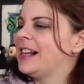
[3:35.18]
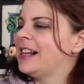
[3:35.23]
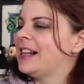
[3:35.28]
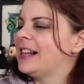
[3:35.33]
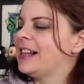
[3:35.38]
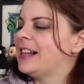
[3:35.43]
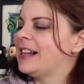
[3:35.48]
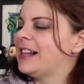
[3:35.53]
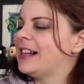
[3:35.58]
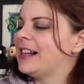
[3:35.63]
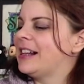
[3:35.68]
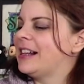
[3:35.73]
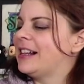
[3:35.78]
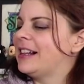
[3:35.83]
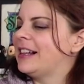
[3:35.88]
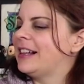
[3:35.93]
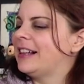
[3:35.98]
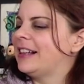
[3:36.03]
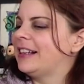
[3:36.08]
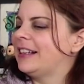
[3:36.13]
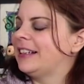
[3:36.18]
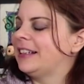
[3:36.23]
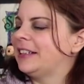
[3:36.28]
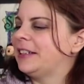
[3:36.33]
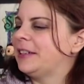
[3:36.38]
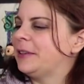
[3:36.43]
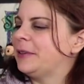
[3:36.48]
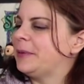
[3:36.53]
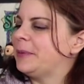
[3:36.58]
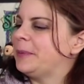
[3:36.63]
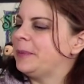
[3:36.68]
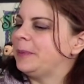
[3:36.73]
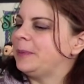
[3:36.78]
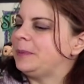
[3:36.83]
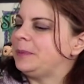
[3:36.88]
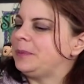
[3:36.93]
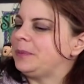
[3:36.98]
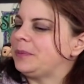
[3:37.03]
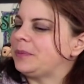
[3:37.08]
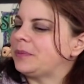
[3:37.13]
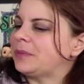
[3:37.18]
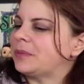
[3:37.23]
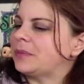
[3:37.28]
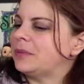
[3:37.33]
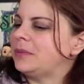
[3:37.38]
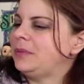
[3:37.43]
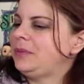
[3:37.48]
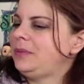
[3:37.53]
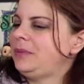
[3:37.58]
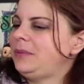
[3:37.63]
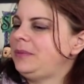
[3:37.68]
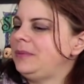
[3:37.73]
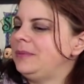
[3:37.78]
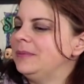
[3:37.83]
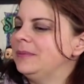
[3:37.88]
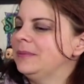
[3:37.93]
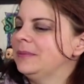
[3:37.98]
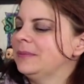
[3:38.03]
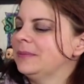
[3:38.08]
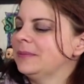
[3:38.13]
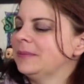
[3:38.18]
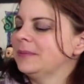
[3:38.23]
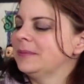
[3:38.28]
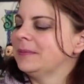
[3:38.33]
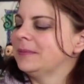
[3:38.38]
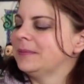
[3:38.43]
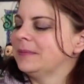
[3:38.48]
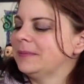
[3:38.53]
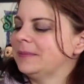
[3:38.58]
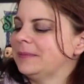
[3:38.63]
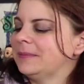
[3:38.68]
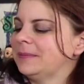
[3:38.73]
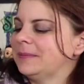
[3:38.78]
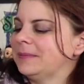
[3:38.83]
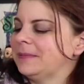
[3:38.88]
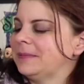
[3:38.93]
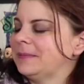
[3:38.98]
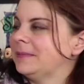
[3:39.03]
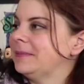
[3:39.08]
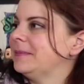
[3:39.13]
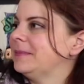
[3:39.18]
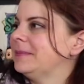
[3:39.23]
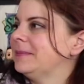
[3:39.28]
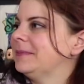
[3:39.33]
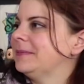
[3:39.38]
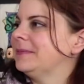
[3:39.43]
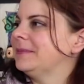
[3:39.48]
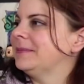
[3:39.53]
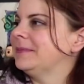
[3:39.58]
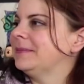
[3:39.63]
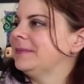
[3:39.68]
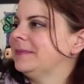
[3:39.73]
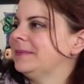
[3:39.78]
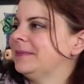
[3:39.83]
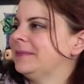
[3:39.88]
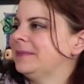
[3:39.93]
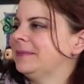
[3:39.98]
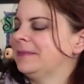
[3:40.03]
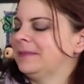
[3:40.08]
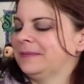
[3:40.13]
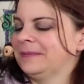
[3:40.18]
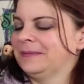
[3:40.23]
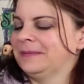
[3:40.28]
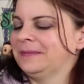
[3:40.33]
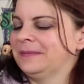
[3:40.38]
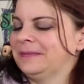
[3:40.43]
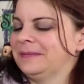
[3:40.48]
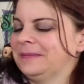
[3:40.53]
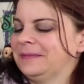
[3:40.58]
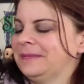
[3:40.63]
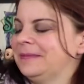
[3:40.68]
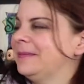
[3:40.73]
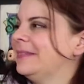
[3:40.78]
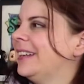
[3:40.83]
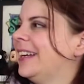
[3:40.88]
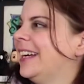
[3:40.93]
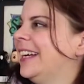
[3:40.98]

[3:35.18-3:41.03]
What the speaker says: The person shown says nothing.